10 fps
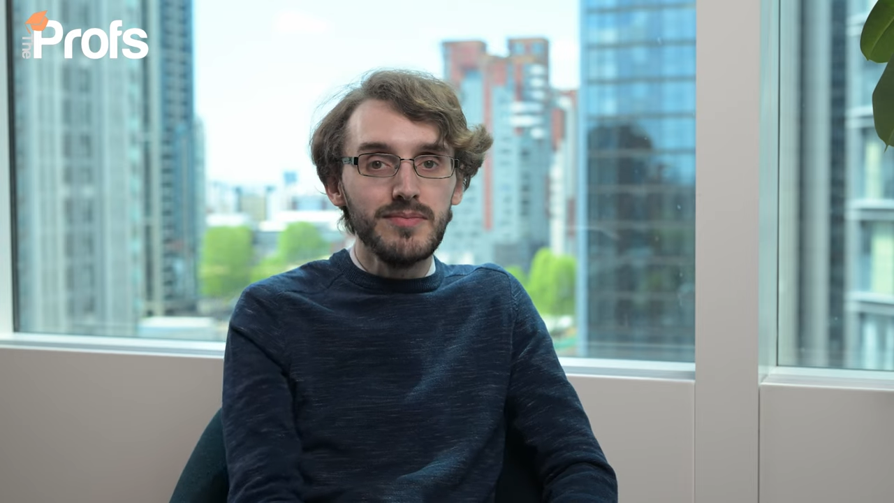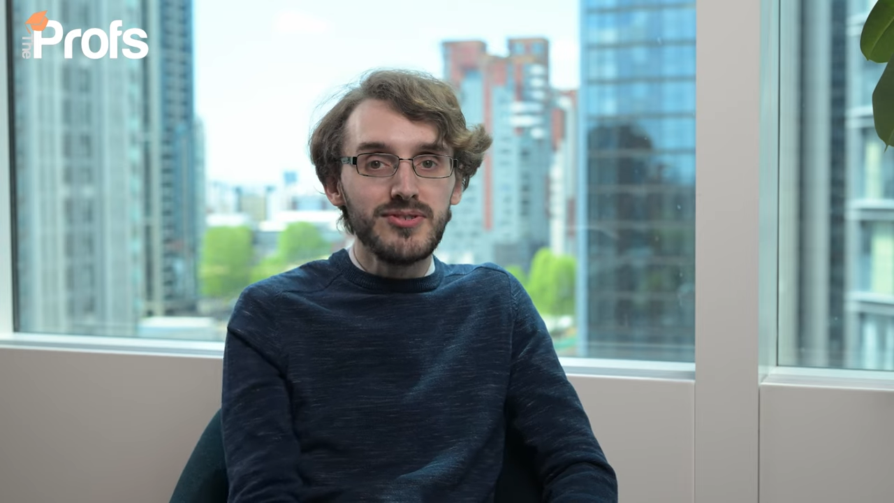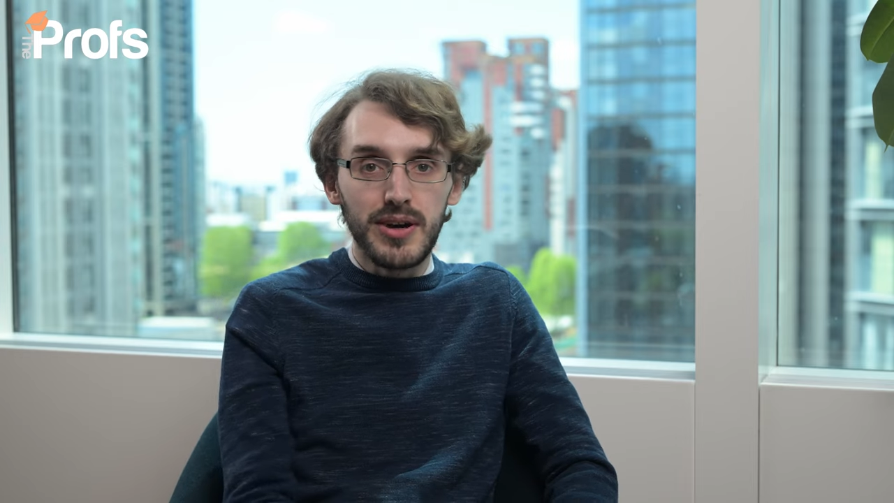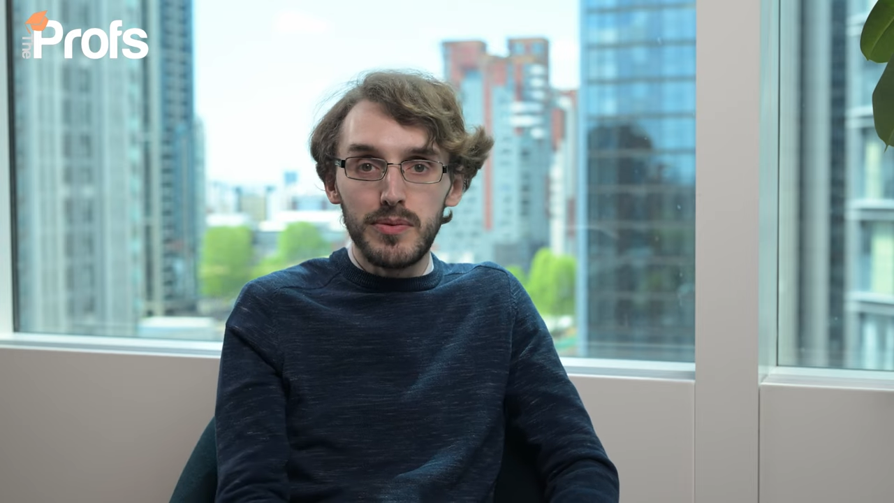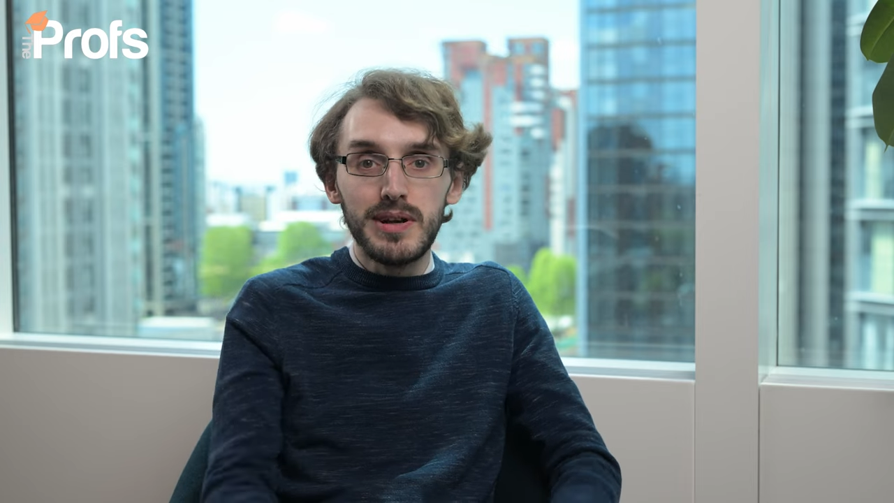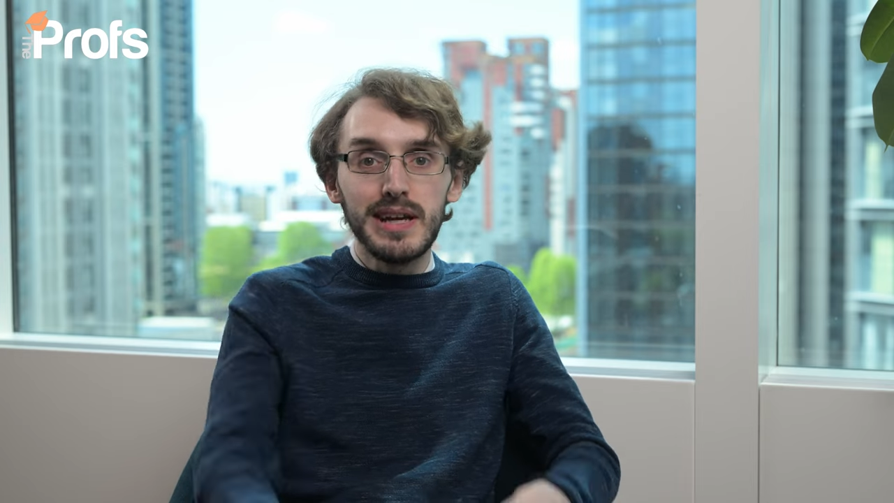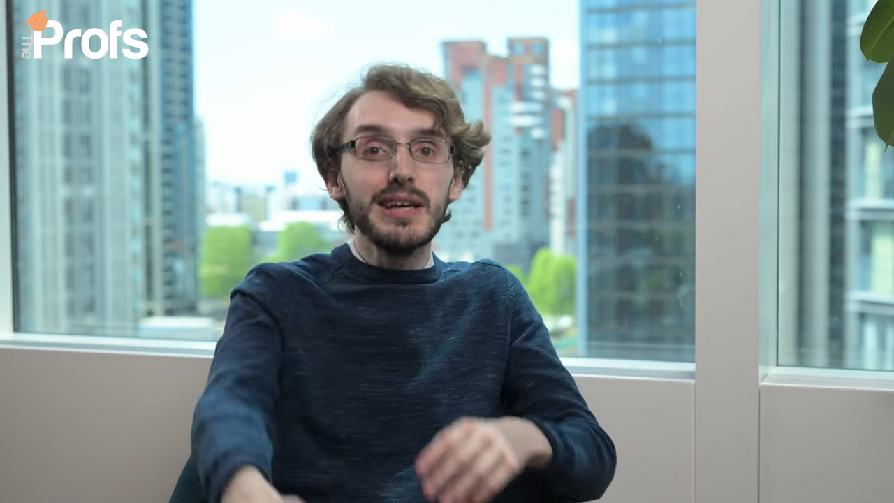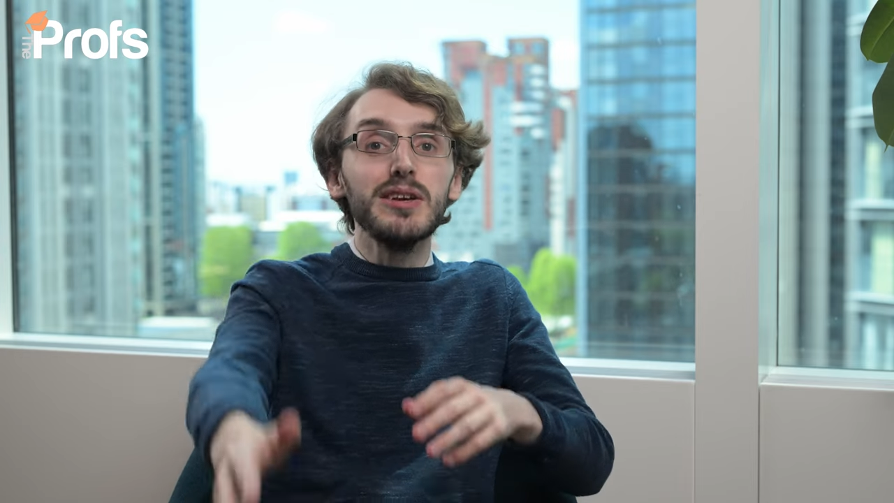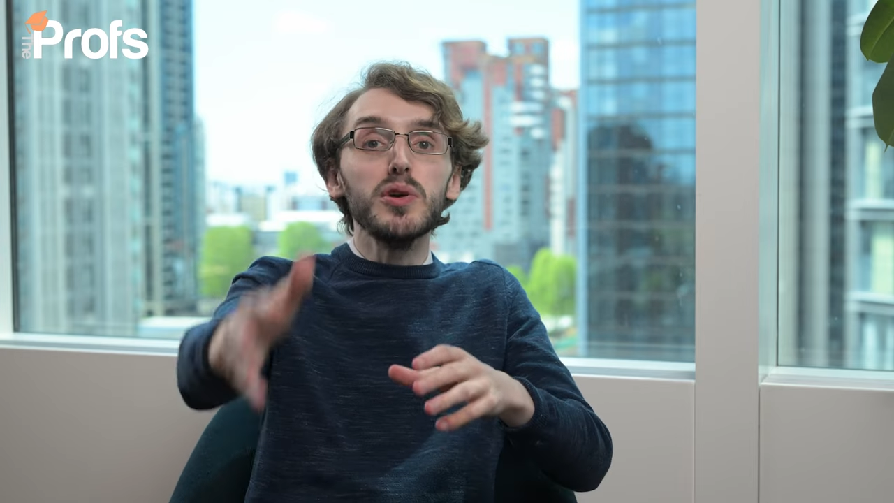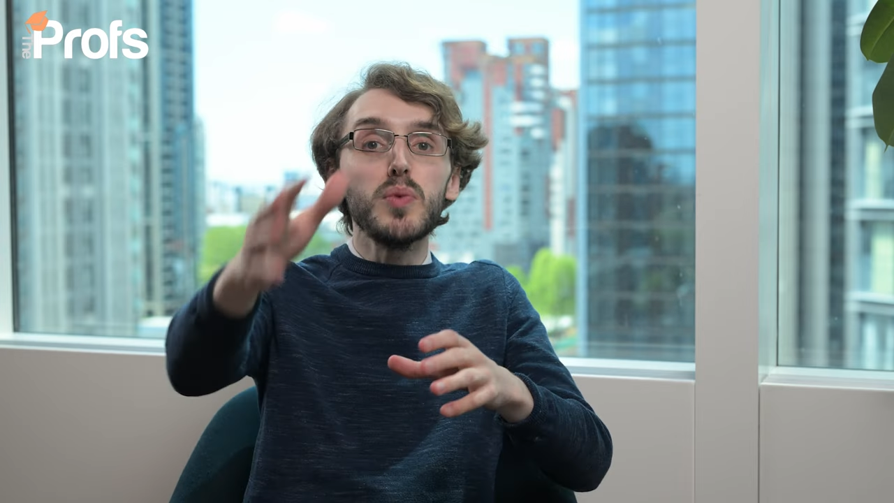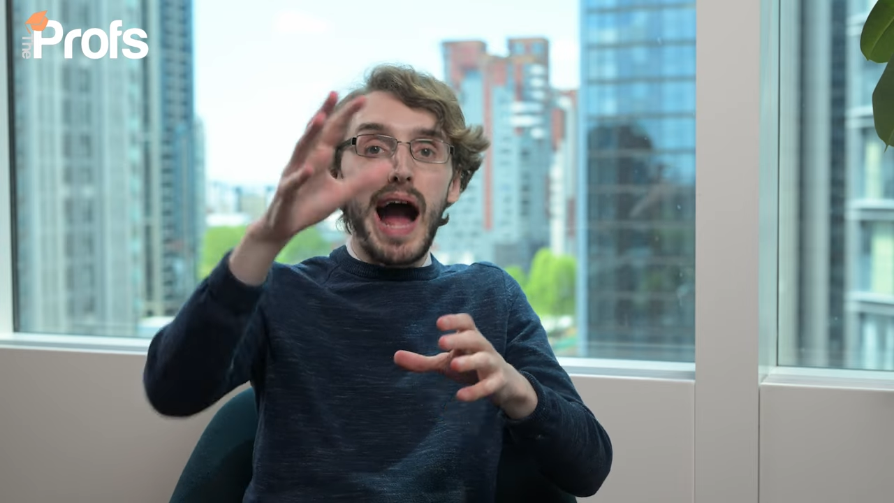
So you